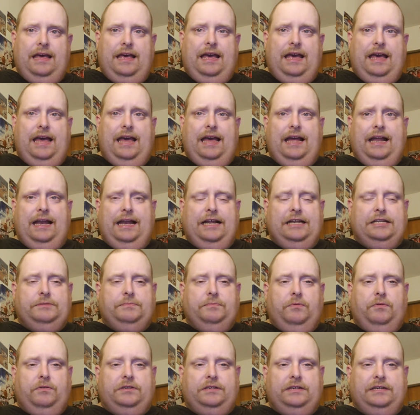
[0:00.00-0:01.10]
and at
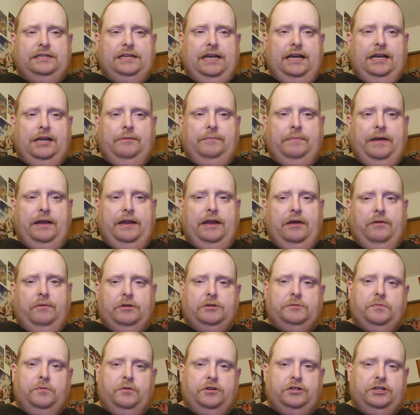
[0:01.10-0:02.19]
Sports Encyclopedia, where
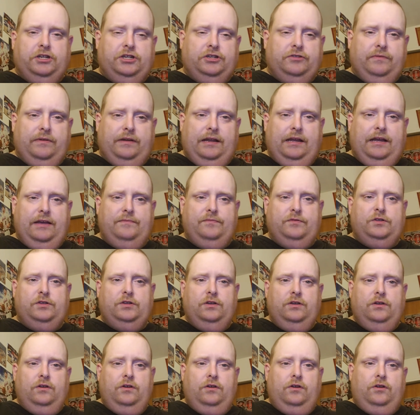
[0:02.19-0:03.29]
sports history lives.
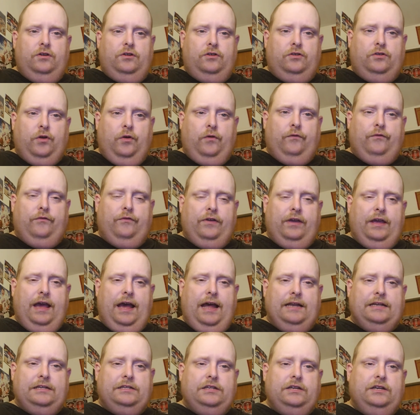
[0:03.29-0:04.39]
Don't
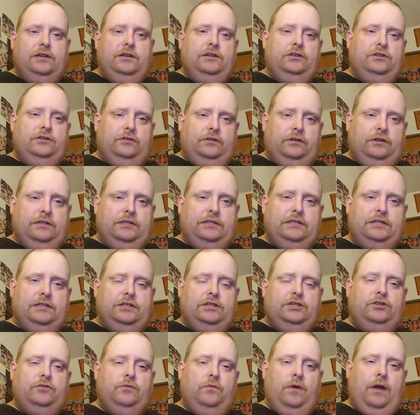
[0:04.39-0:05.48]
forget to listen
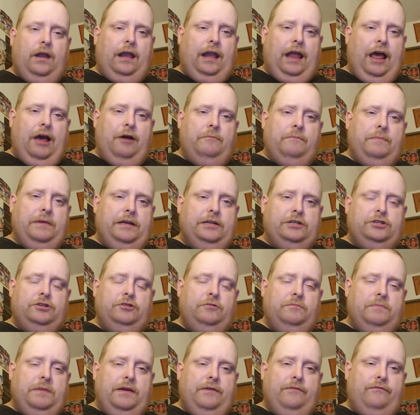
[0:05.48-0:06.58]
to Allow Me
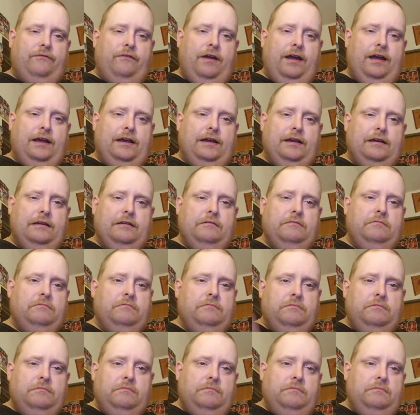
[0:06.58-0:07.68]
to Be Frank
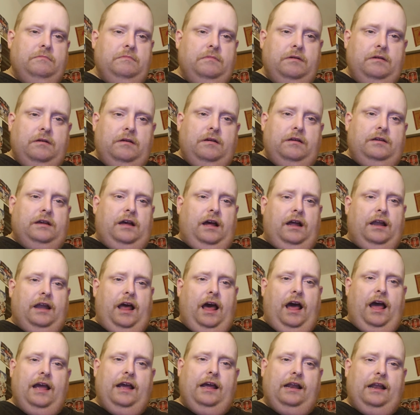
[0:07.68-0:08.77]
on
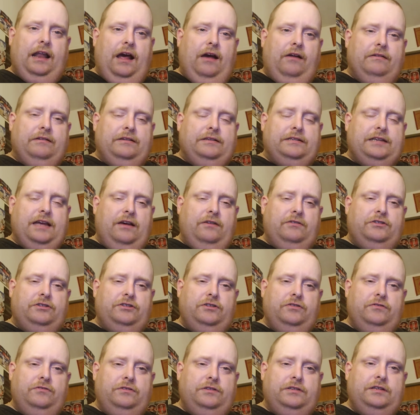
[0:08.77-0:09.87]
iCloud and
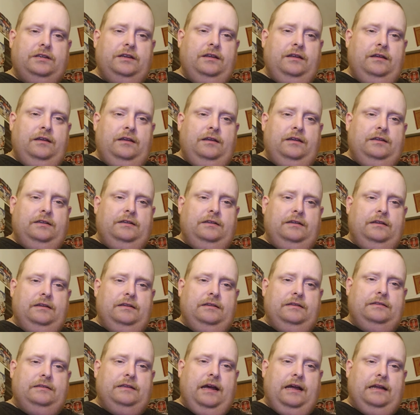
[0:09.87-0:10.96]
SoundTunes.
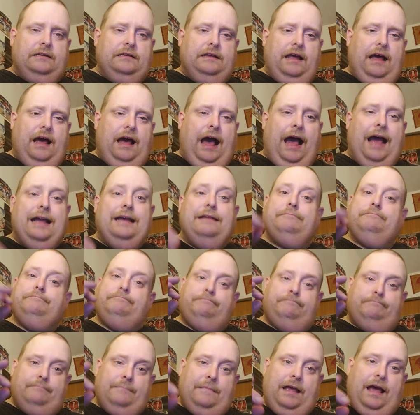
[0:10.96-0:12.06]
That I
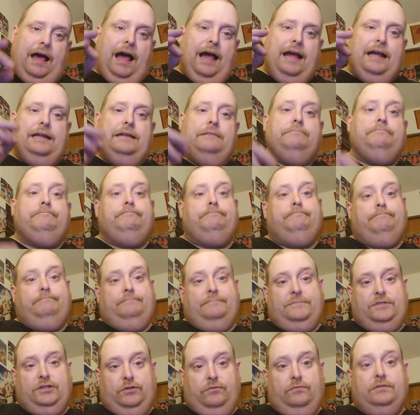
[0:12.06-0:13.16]
I
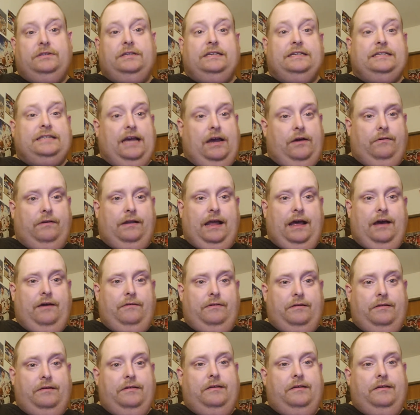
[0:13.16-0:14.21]
iTunes and SoundCloud.